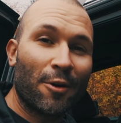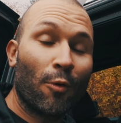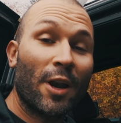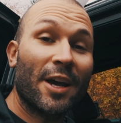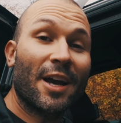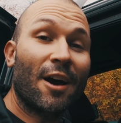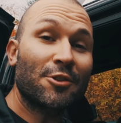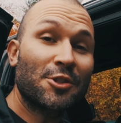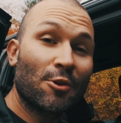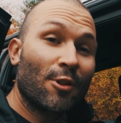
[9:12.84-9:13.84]
What I
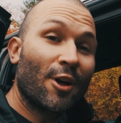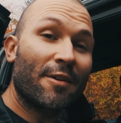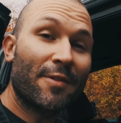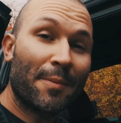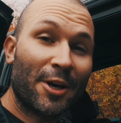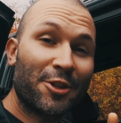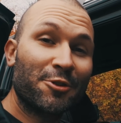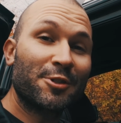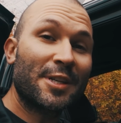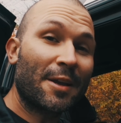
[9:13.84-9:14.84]
also love about
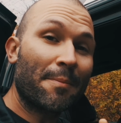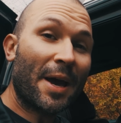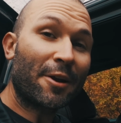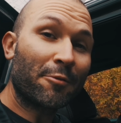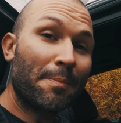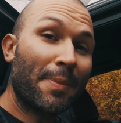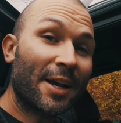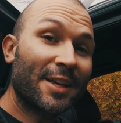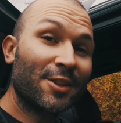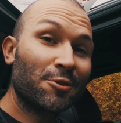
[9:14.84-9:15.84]
using a battery
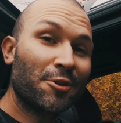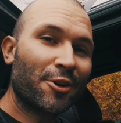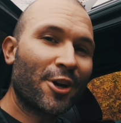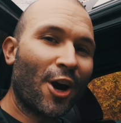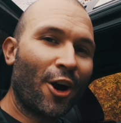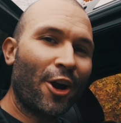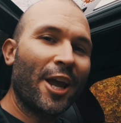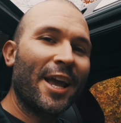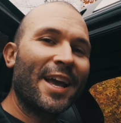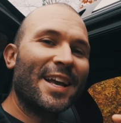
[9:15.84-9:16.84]
pack into your car
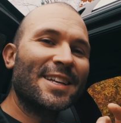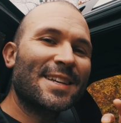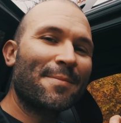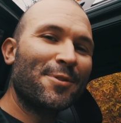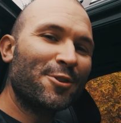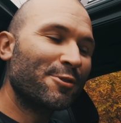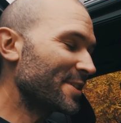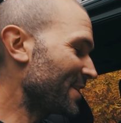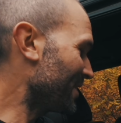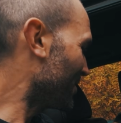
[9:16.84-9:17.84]
is I'm
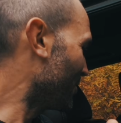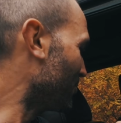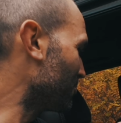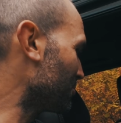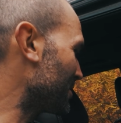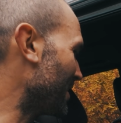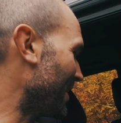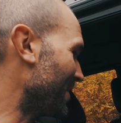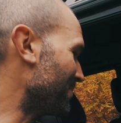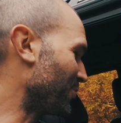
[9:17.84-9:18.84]
using those
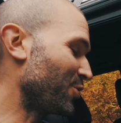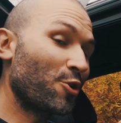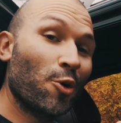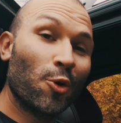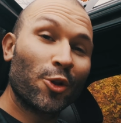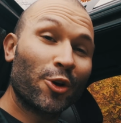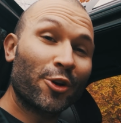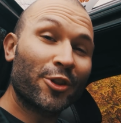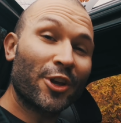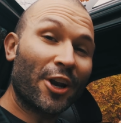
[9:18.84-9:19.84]

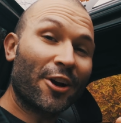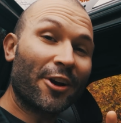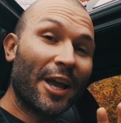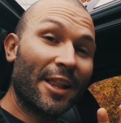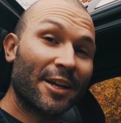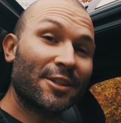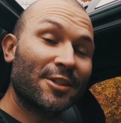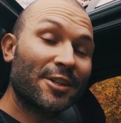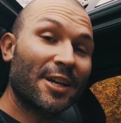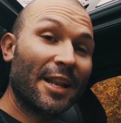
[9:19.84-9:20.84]
cooler that are
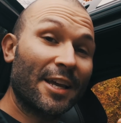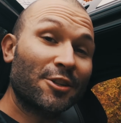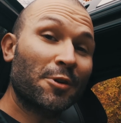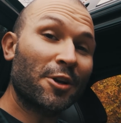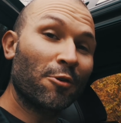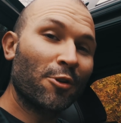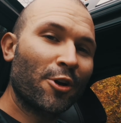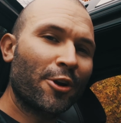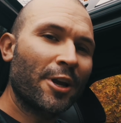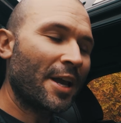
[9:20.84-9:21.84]
electric
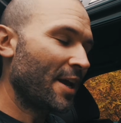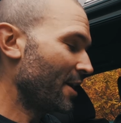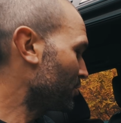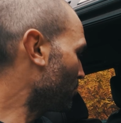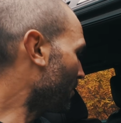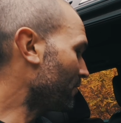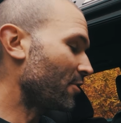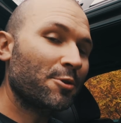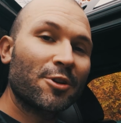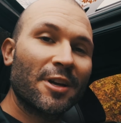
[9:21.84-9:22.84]
cooler, 12
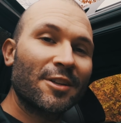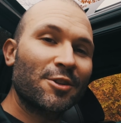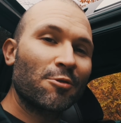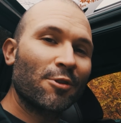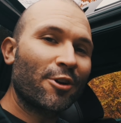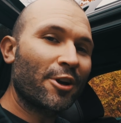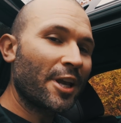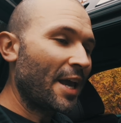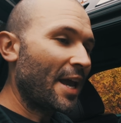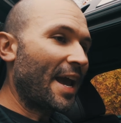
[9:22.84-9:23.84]
volt cooler.
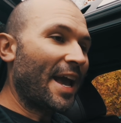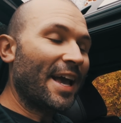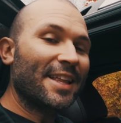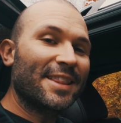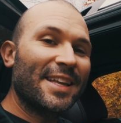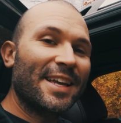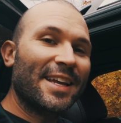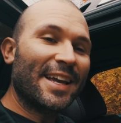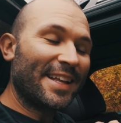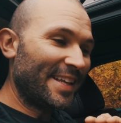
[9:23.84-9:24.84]
And
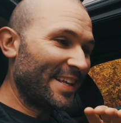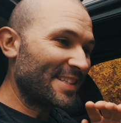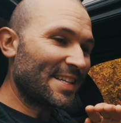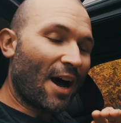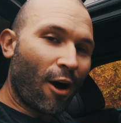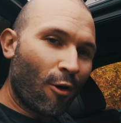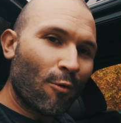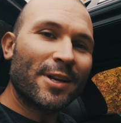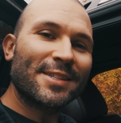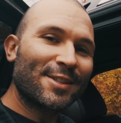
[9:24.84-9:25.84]
it's
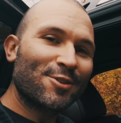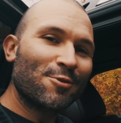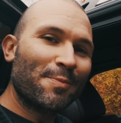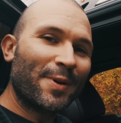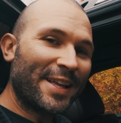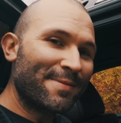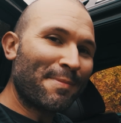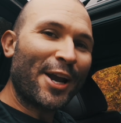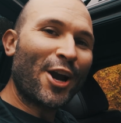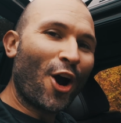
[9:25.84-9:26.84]
always in
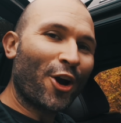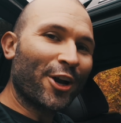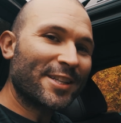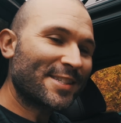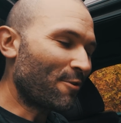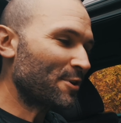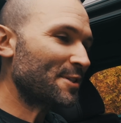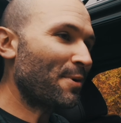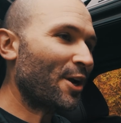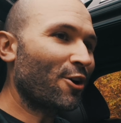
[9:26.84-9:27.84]
my car. It's always
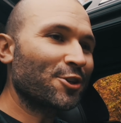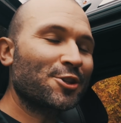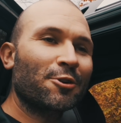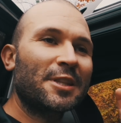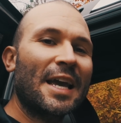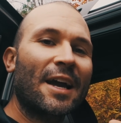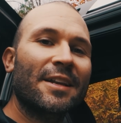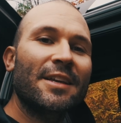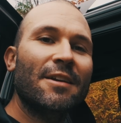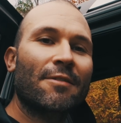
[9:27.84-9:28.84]
in my car. So the
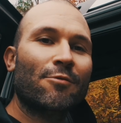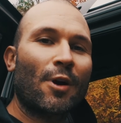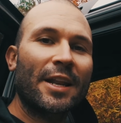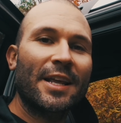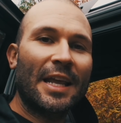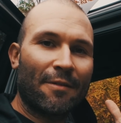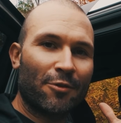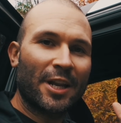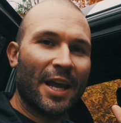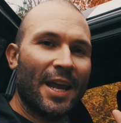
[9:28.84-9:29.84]
idea of riding
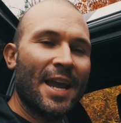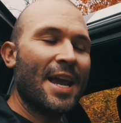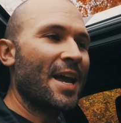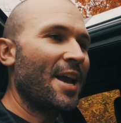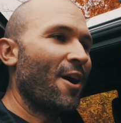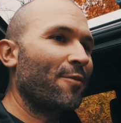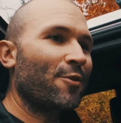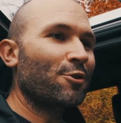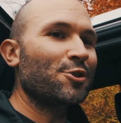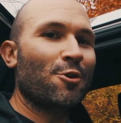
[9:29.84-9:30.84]
every day, of
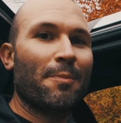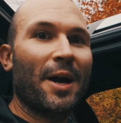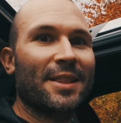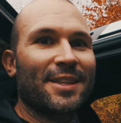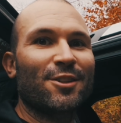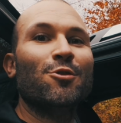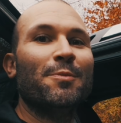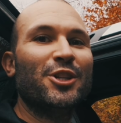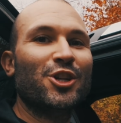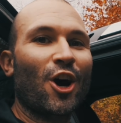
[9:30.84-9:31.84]
course your bike needs to
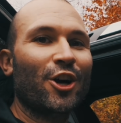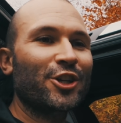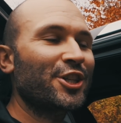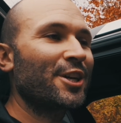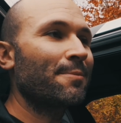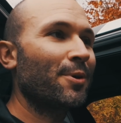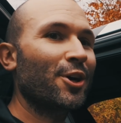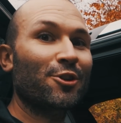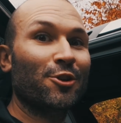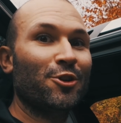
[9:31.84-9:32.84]
be charged,
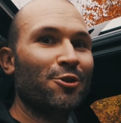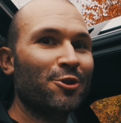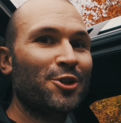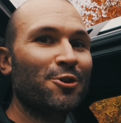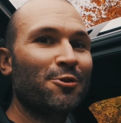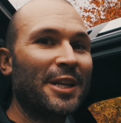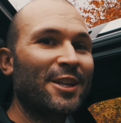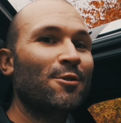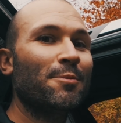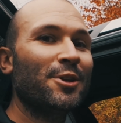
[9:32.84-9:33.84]
but you too
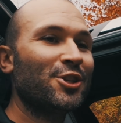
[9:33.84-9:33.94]
need to be